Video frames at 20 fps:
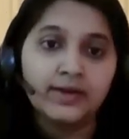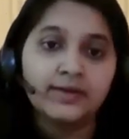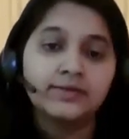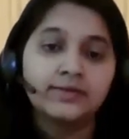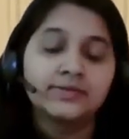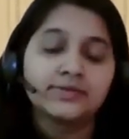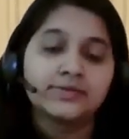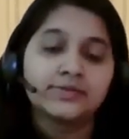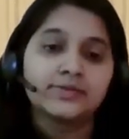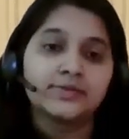Yeah.
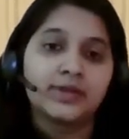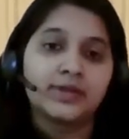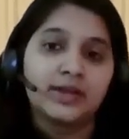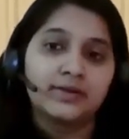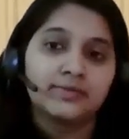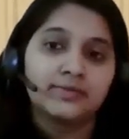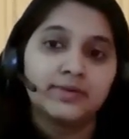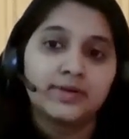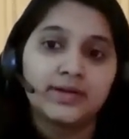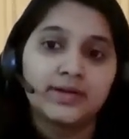So
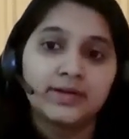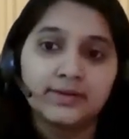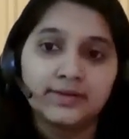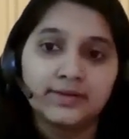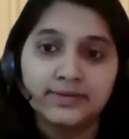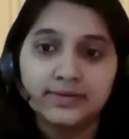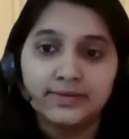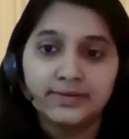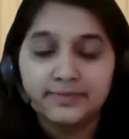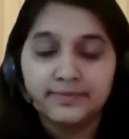yeah.
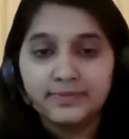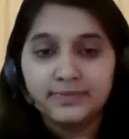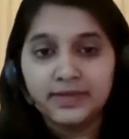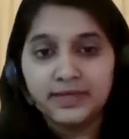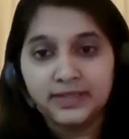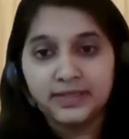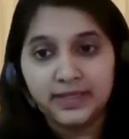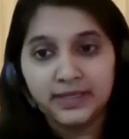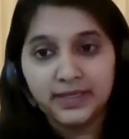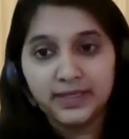
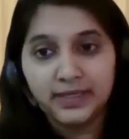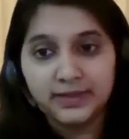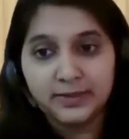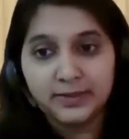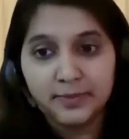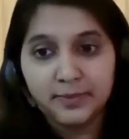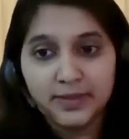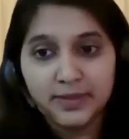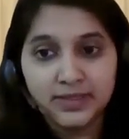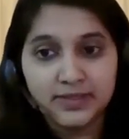Any
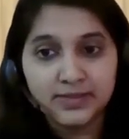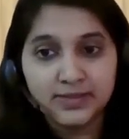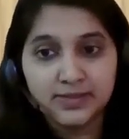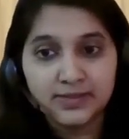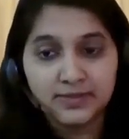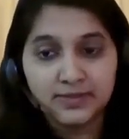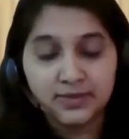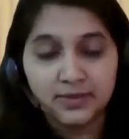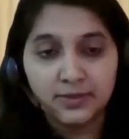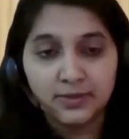other
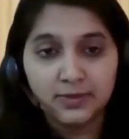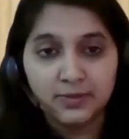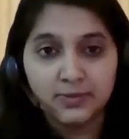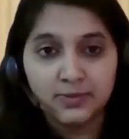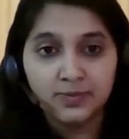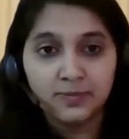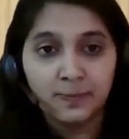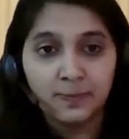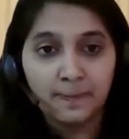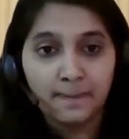methods that you...